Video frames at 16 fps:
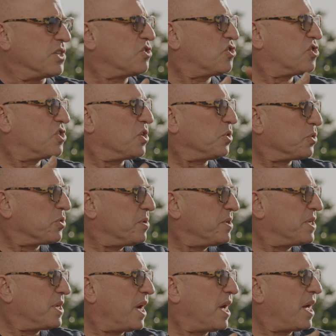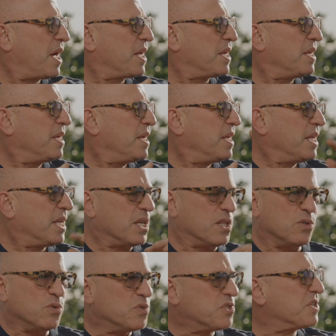children die, he
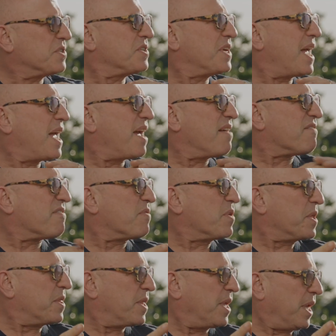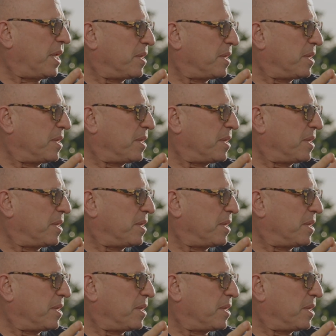loses everything.